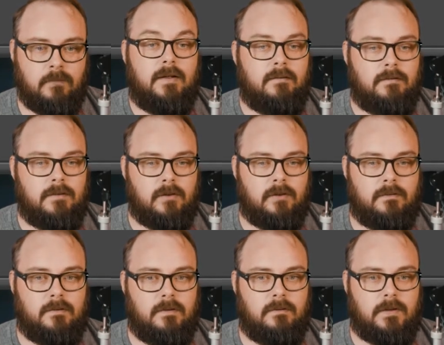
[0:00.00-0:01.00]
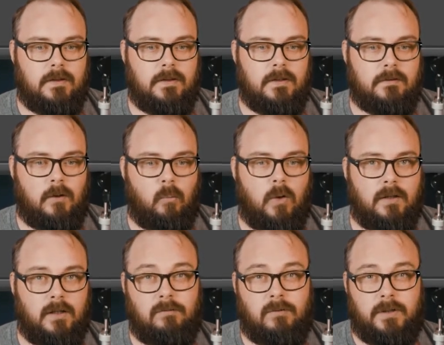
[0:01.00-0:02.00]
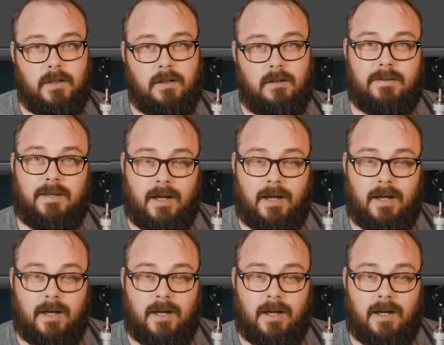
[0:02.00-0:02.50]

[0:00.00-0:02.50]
Hysteresis is at what level it cuts